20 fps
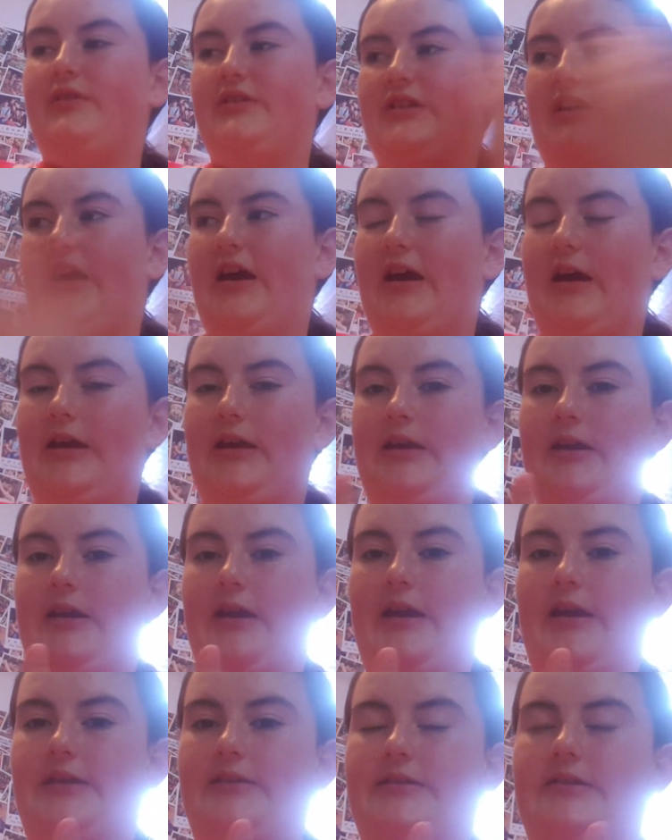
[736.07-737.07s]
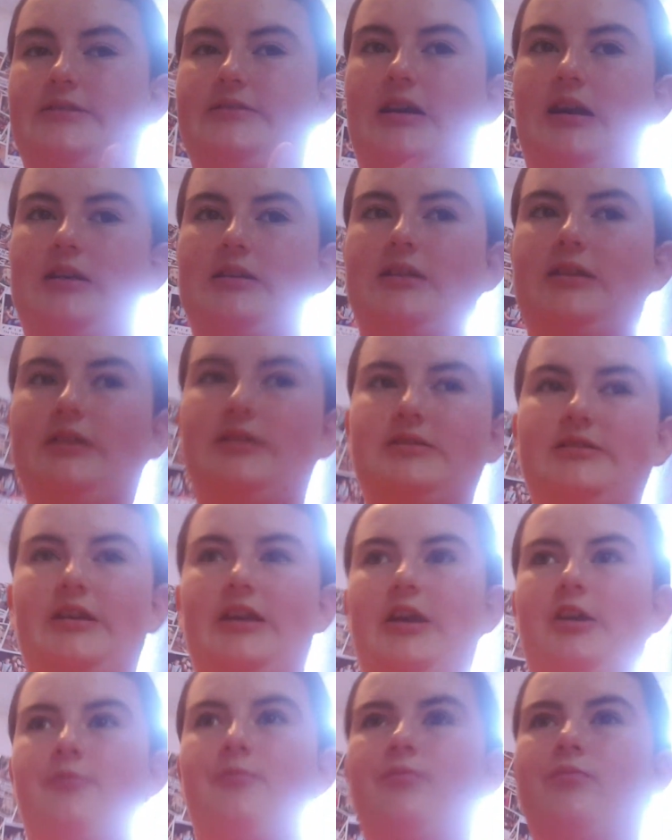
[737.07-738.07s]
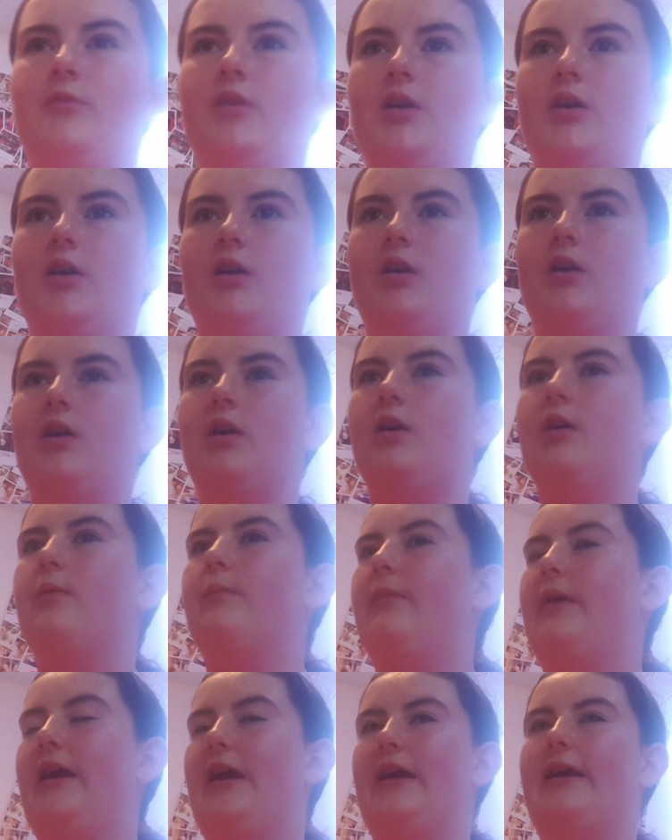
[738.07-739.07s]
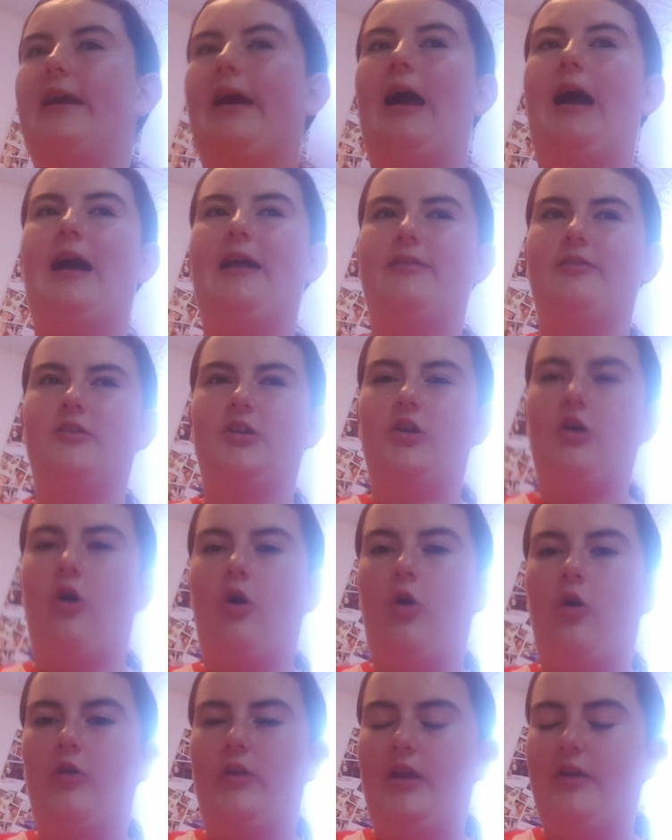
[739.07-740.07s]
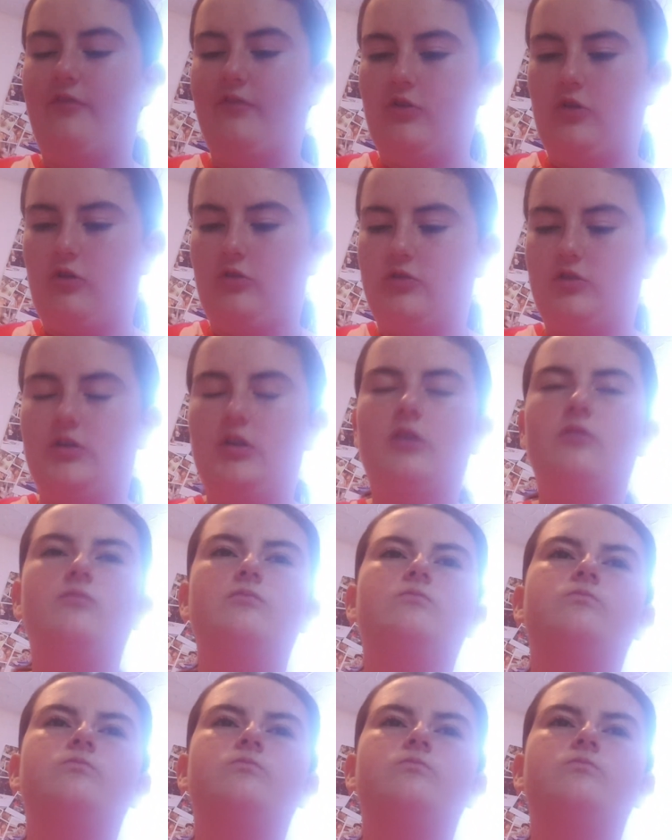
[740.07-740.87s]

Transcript: his hay is exactly the same make, and the corn. I forgot to